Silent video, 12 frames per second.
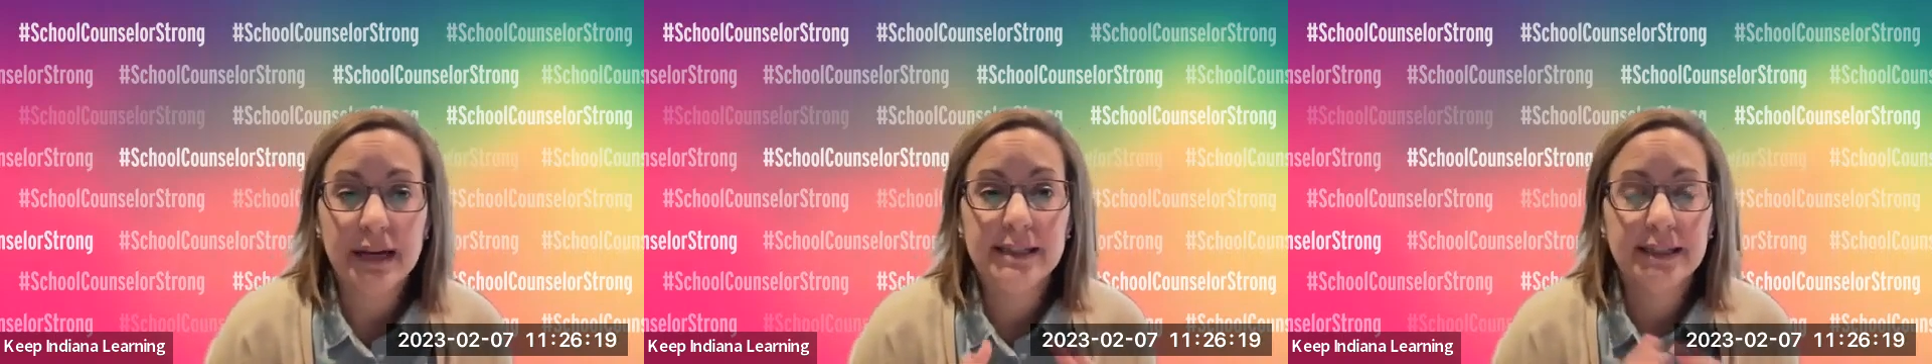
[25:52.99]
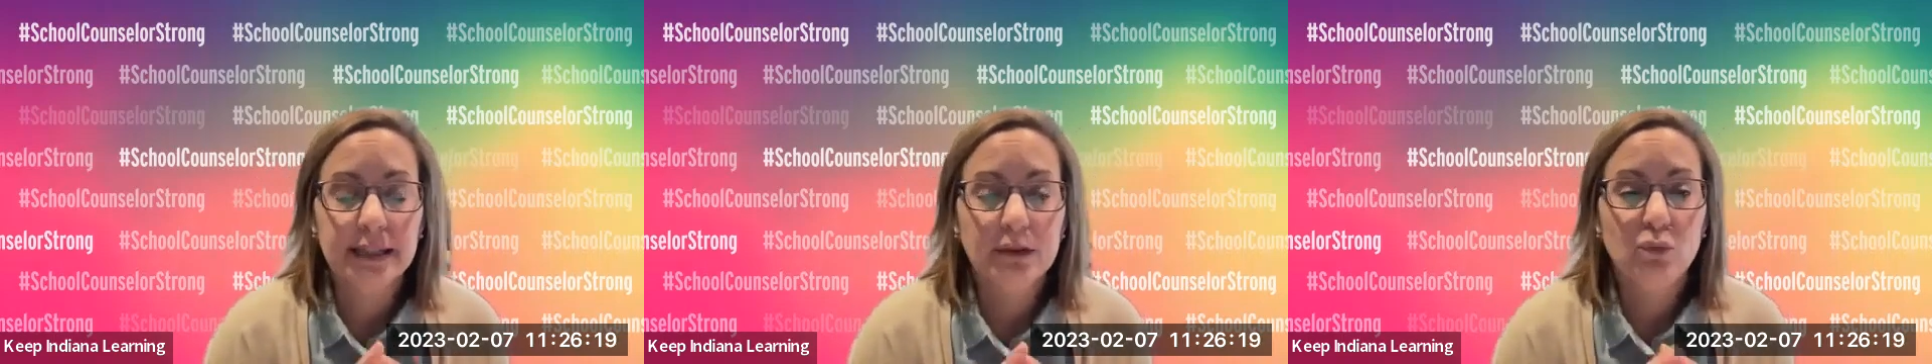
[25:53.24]
but
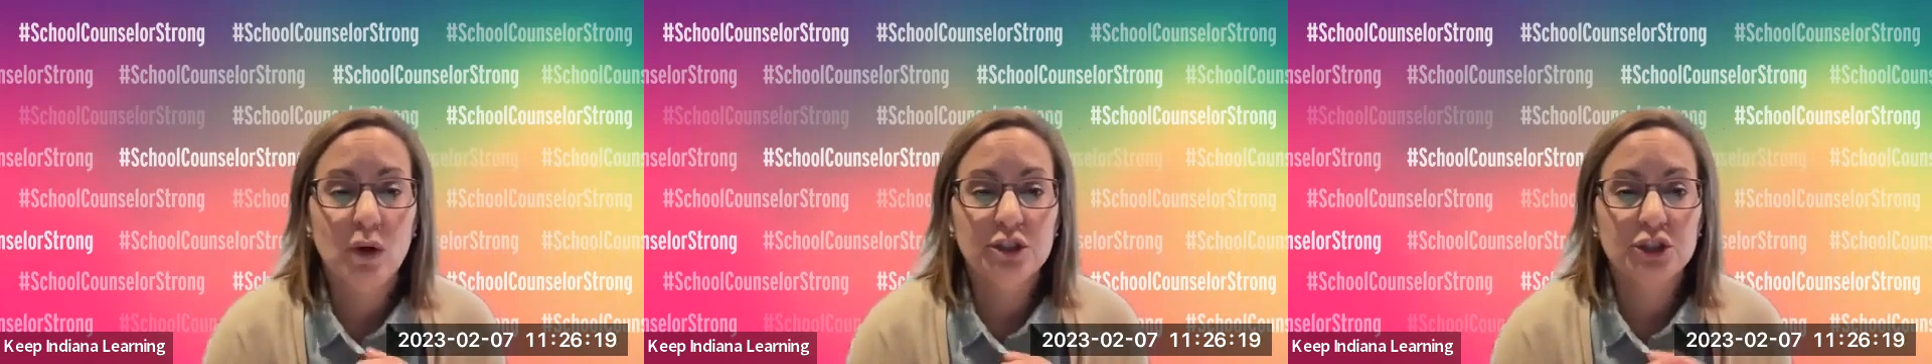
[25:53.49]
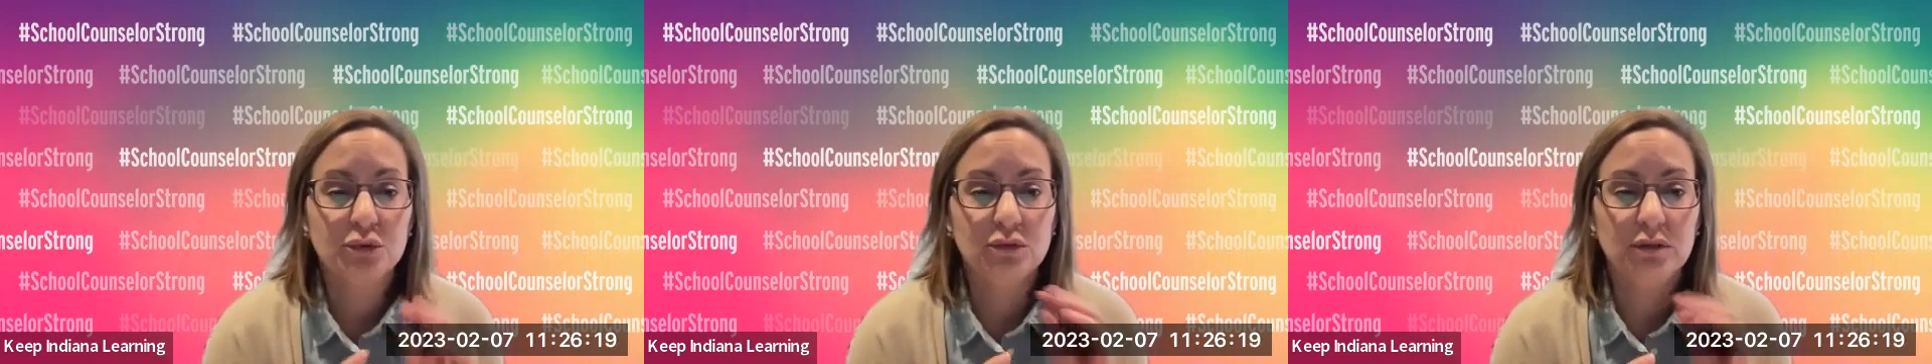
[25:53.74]
I did
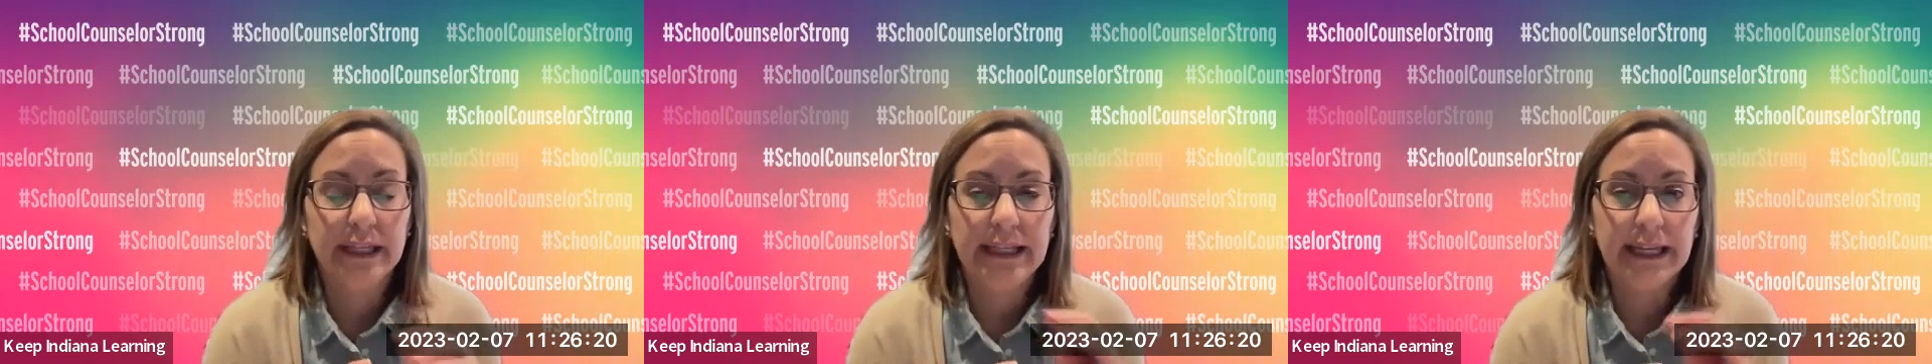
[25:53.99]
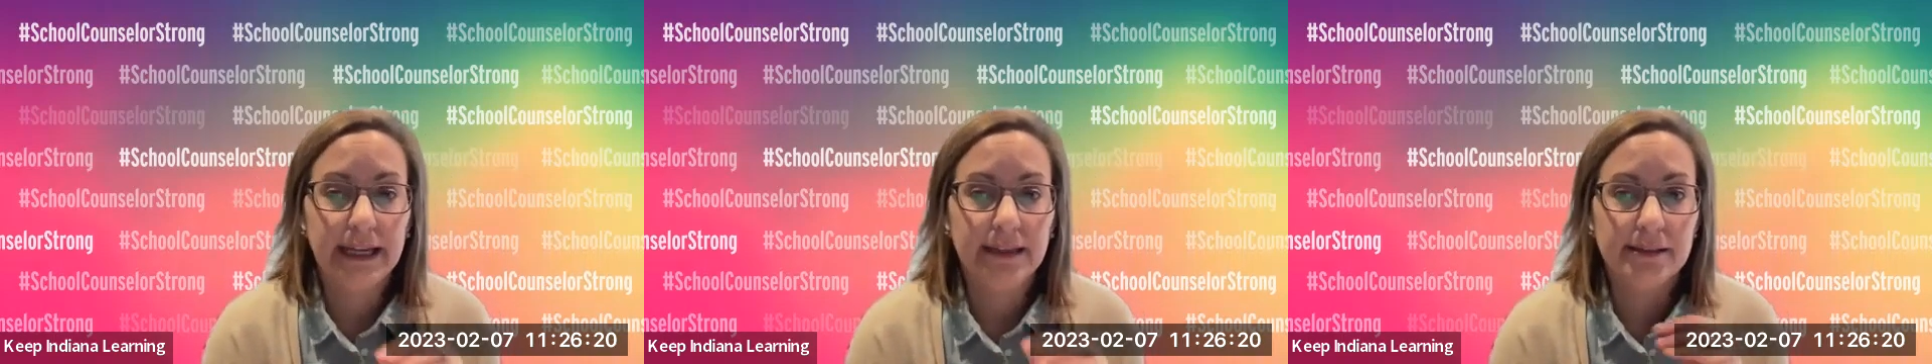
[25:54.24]
want to
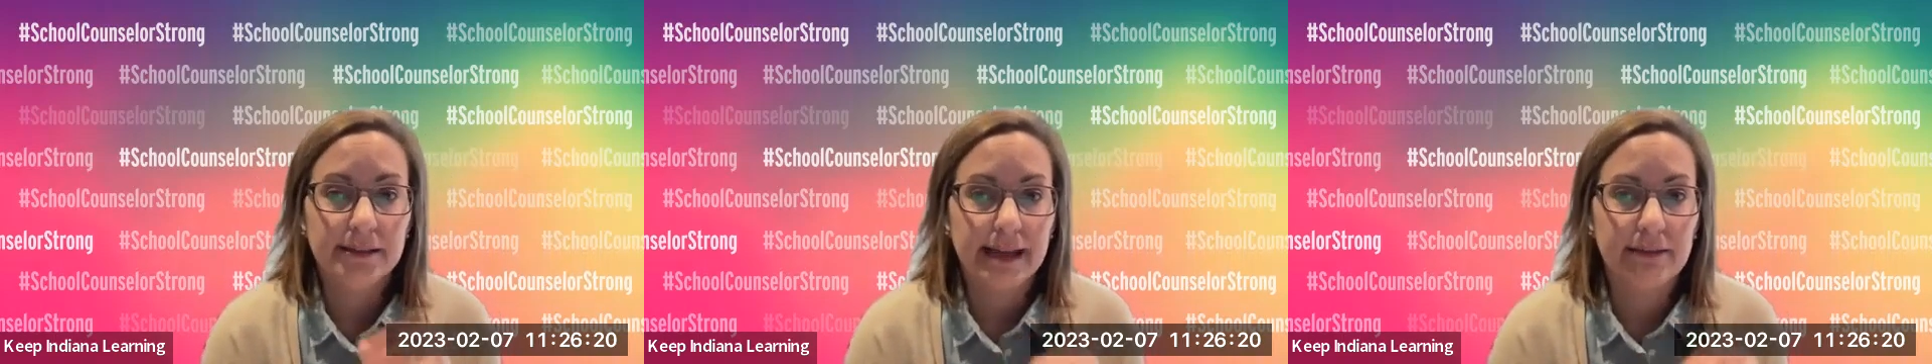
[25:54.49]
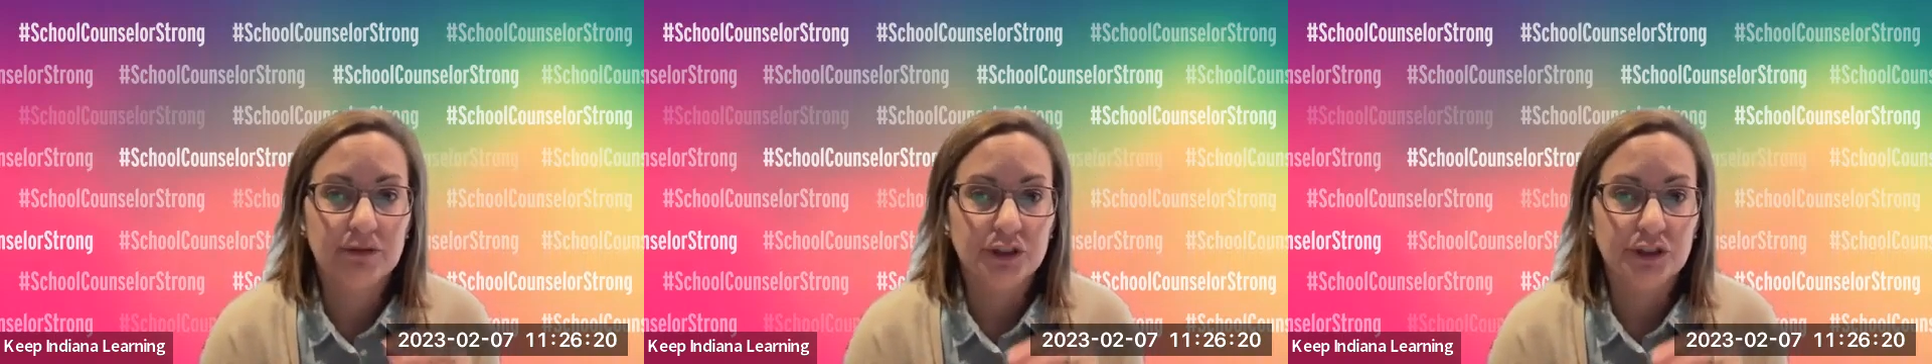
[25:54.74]
link in
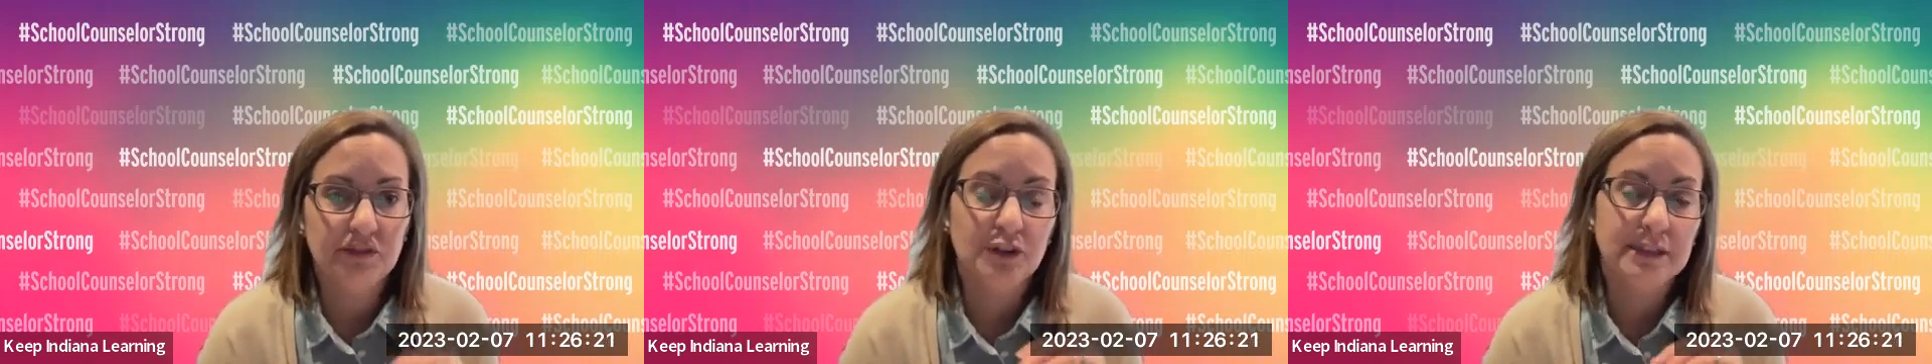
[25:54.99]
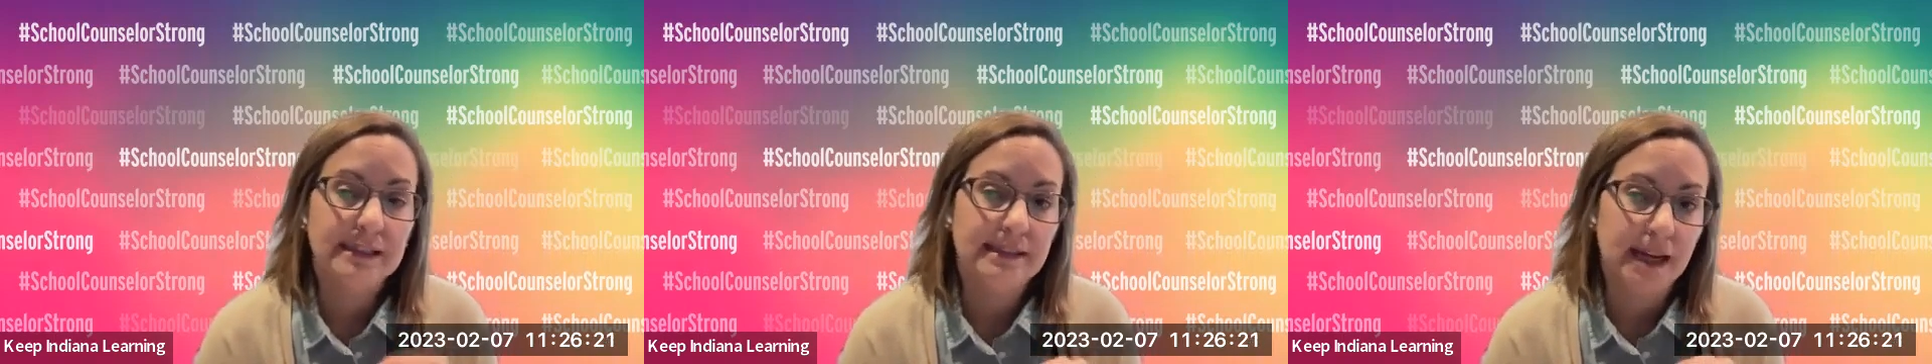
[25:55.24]
several
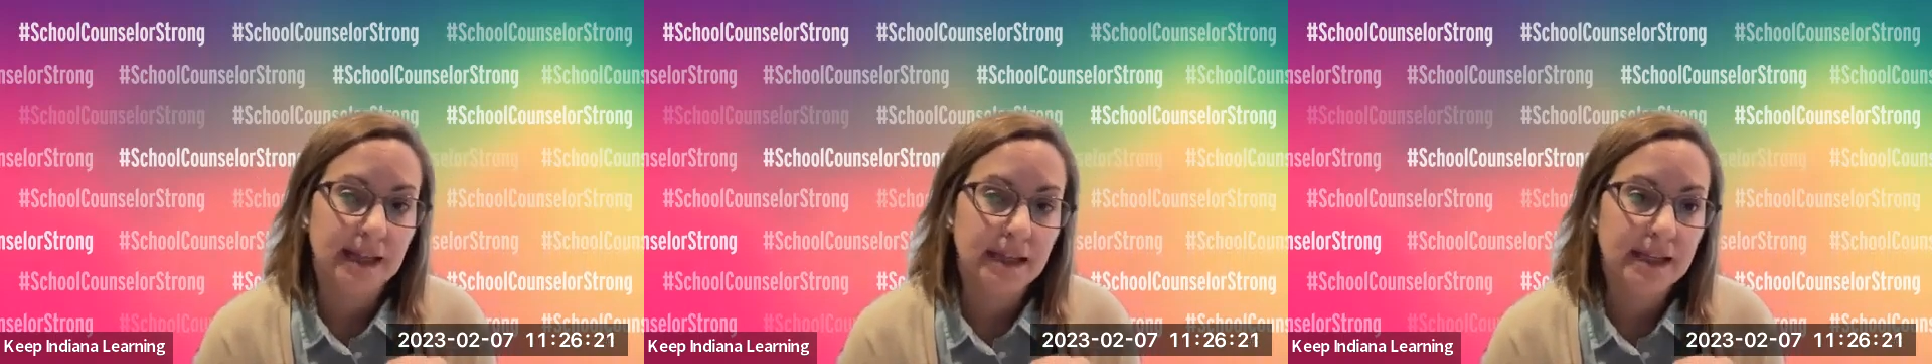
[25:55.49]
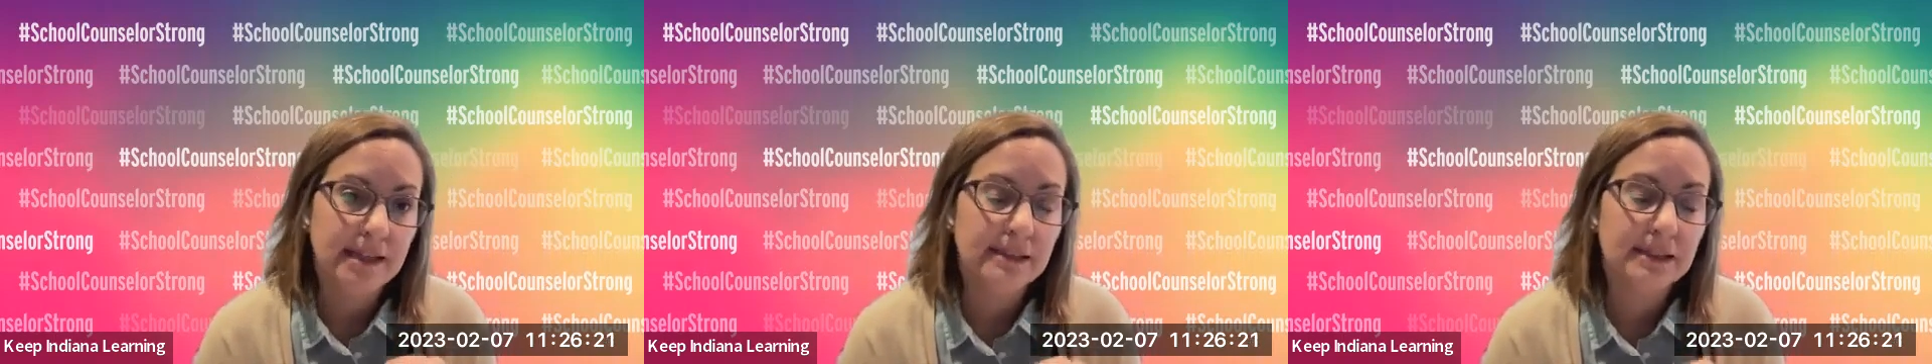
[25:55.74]
different
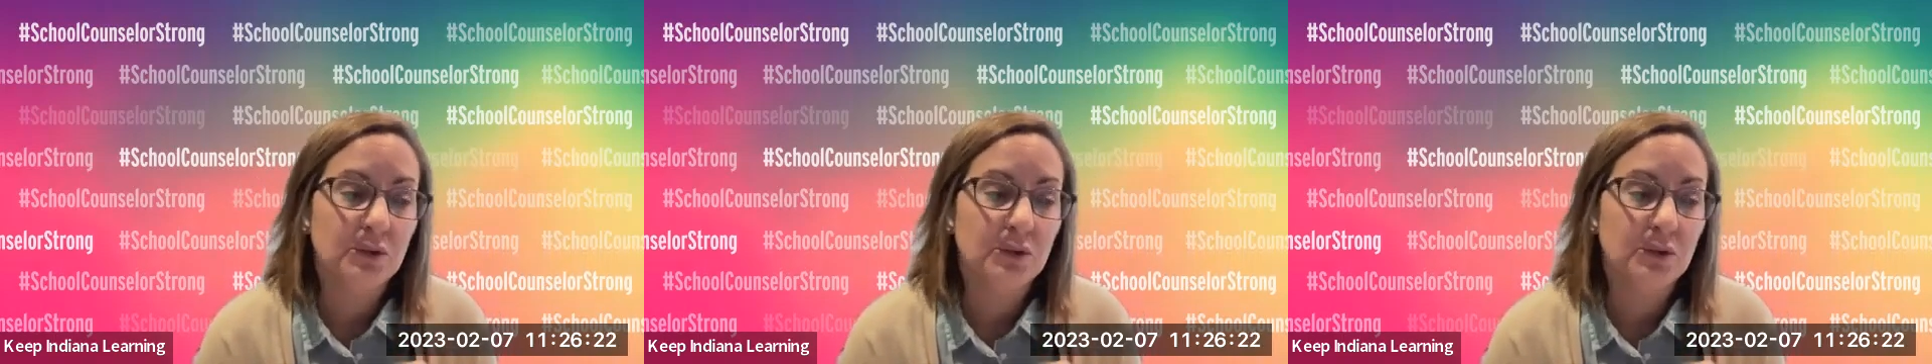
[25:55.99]
studies.